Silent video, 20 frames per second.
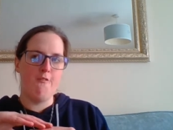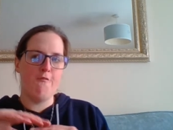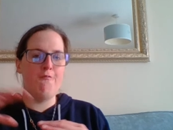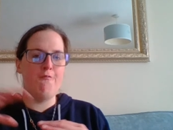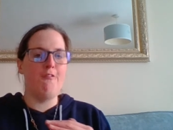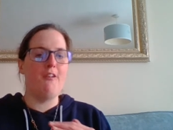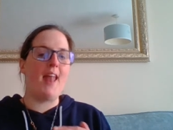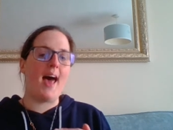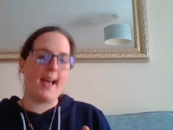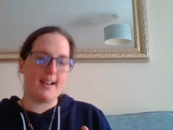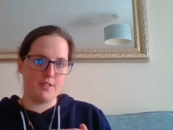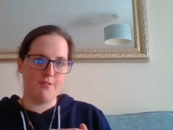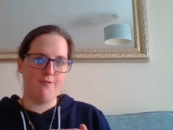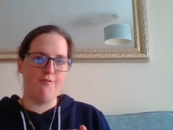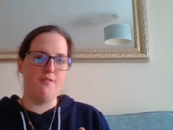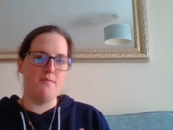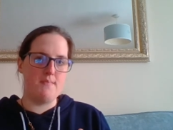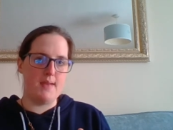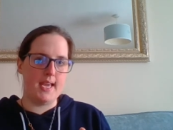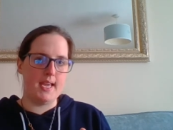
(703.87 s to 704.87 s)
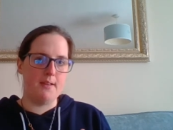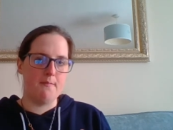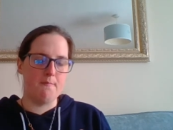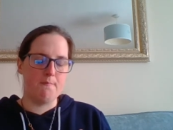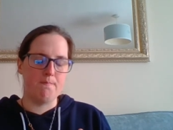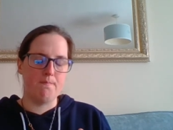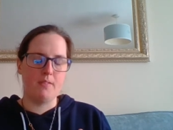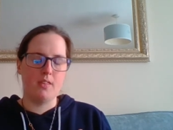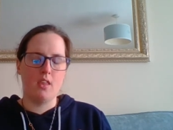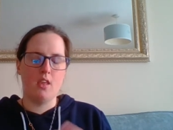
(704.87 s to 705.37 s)
flat for me.
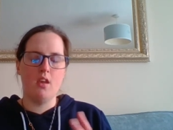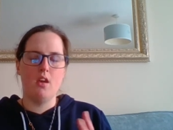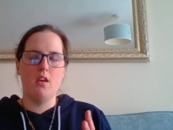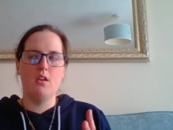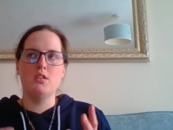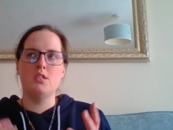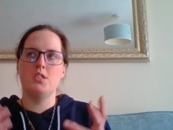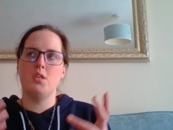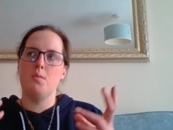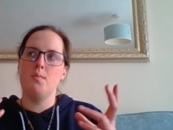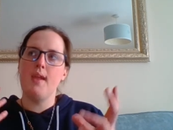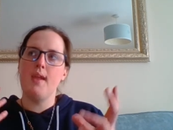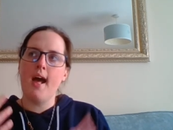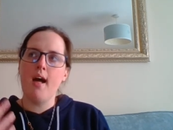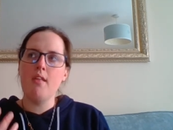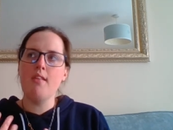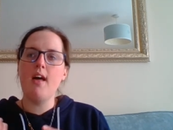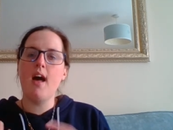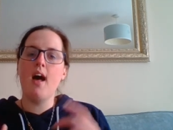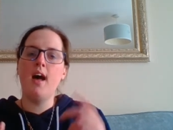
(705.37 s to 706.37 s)
So now that